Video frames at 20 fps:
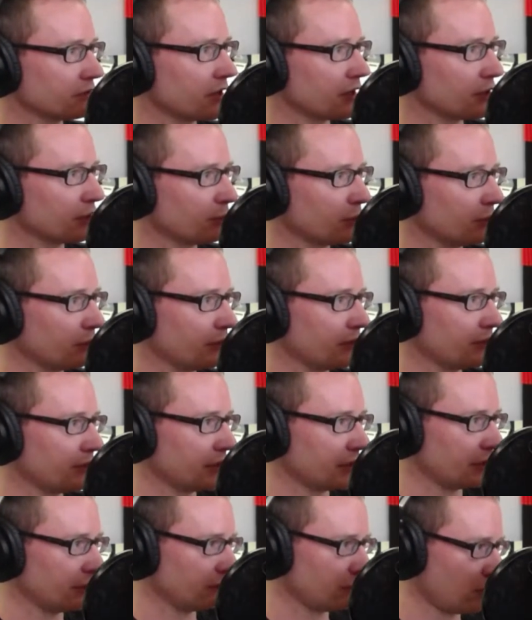around the world in
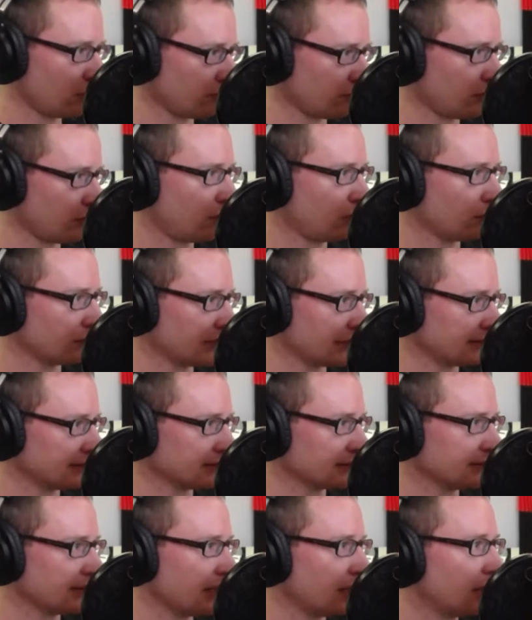the overall
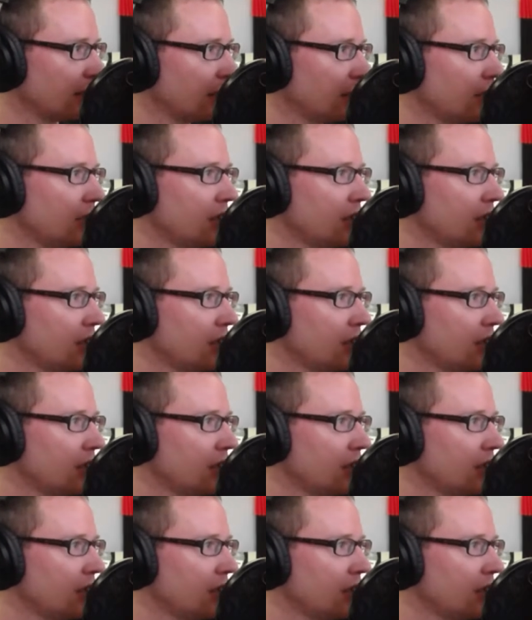data set.